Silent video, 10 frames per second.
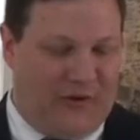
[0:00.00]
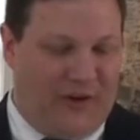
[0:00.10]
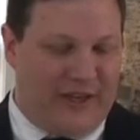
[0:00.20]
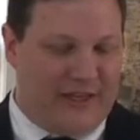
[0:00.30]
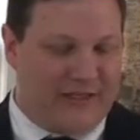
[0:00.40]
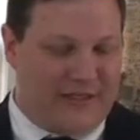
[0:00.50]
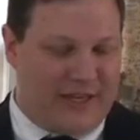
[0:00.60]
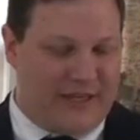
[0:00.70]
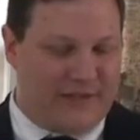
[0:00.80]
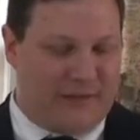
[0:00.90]
All I can
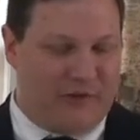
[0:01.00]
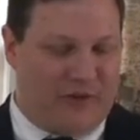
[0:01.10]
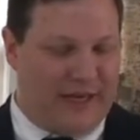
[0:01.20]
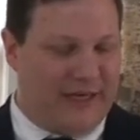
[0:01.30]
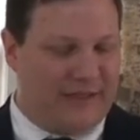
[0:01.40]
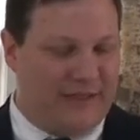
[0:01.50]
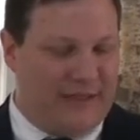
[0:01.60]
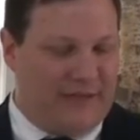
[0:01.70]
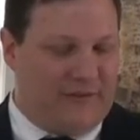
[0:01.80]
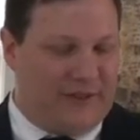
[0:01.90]
say is I'm glad
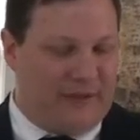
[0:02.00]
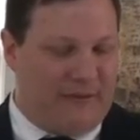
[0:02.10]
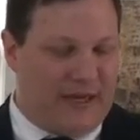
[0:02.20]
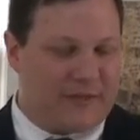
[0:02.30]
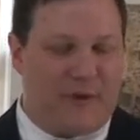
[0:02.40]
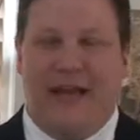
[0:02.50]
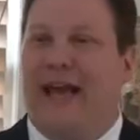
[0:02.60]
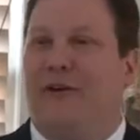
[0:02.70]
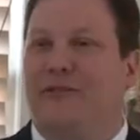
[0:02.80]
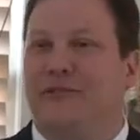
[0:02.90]
when they passed my
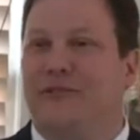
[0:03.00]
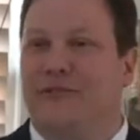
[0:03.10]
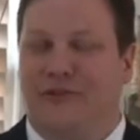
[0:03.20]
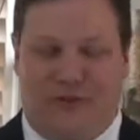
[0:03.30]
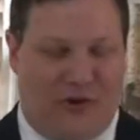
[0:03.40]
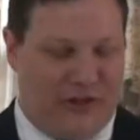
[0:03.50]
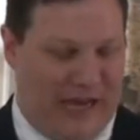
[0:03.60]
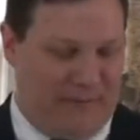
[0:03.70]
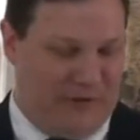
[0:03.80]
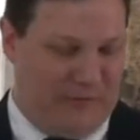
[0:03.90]
house, the
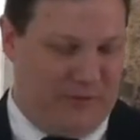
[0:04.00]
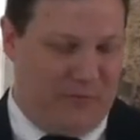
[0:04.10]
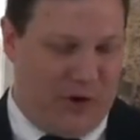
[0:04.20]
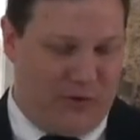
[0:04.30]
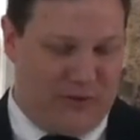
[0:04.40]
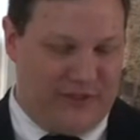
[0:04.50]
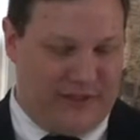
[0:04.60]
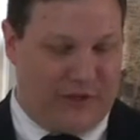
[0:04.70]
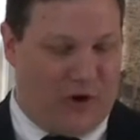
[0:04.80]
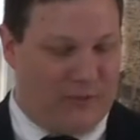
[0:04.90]
lawn happened to be mowed
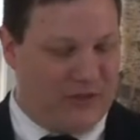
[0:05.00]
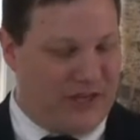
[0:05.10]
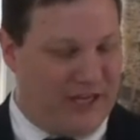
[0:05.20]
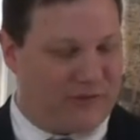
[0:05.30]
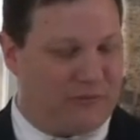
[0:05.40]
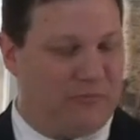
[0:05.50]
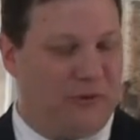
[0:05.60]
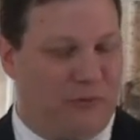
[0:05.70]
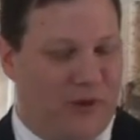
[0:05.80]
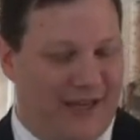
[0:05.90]
and the garbage cans were
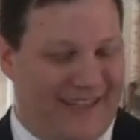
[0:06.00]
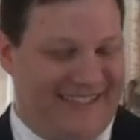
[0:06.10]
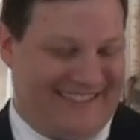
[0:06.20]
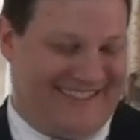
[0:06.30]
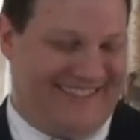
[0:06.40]
put away.